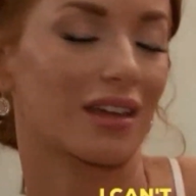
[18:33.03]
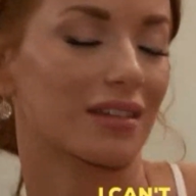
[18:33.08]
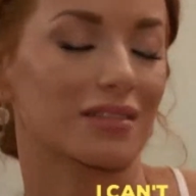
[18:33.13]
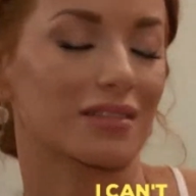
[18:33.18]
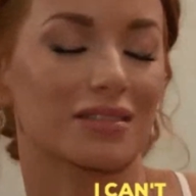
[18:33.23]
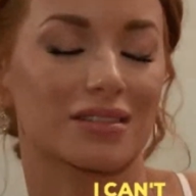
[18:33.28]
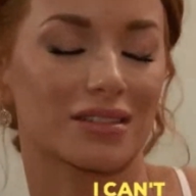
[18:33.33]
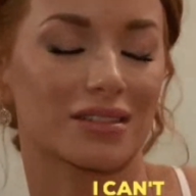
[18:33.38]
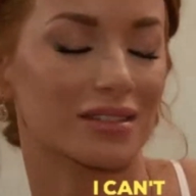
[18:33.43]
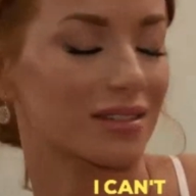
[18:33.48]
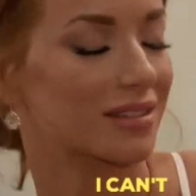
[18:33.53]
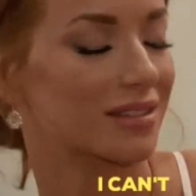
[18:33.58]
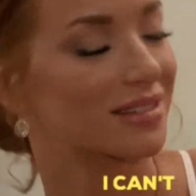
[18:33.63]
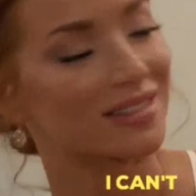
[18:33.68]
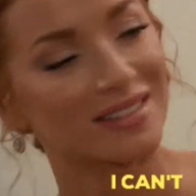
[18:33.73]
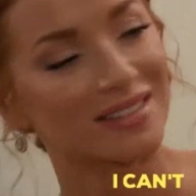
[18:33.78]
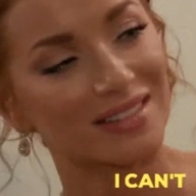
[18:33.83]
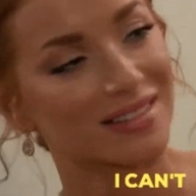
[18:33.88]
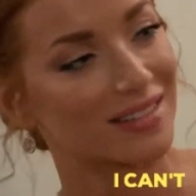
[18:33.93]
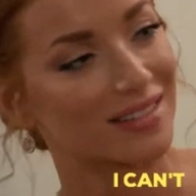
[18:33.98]
got
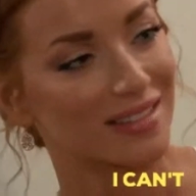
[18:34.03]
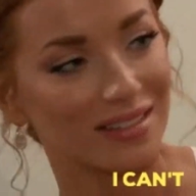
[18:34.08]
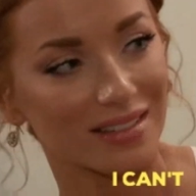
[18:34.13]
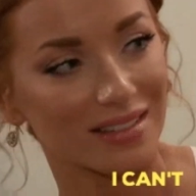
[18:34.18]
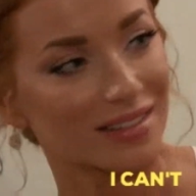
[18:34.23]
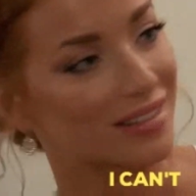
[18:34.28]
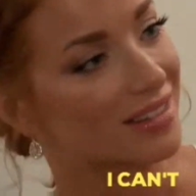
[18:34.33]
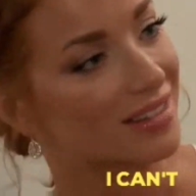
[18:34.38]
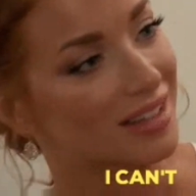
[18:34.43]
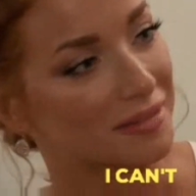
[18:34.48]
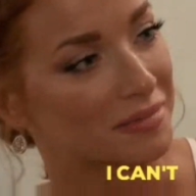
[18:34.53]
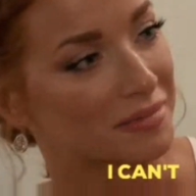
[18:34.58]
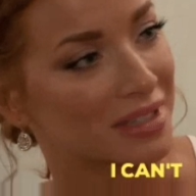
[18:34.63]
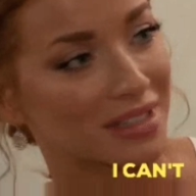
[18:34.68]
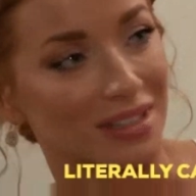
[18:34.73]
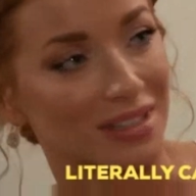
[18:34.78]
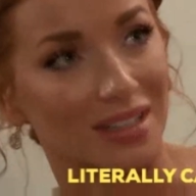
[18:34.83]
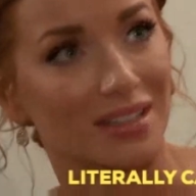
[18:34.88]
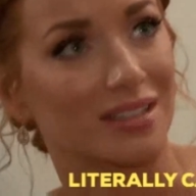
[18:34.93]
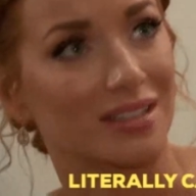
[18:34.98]
people thinking that
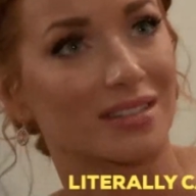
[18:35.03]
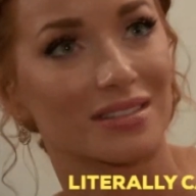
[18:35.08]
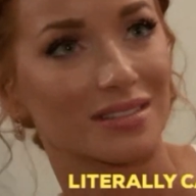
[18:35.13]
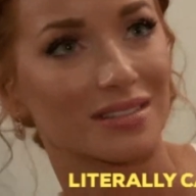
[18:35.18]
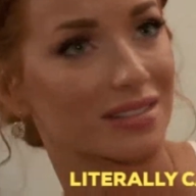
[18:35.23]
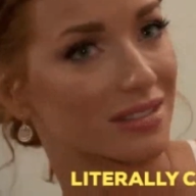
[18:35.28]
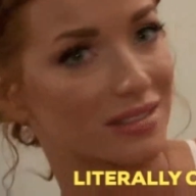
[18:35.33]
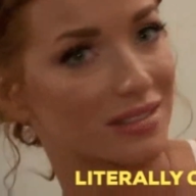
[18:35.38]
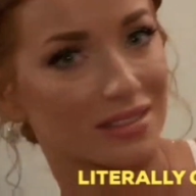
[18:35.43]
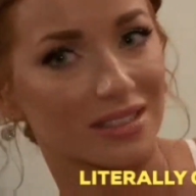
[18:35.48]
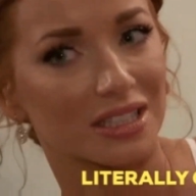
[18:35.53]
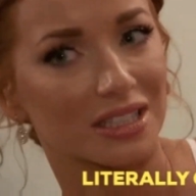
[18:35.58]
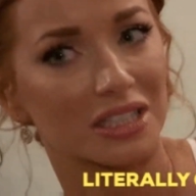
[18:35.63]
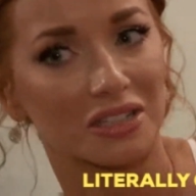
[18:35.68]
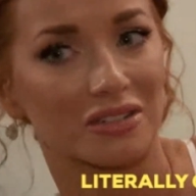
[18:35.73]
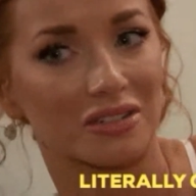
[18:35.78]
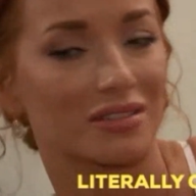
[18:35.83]
dating apps are like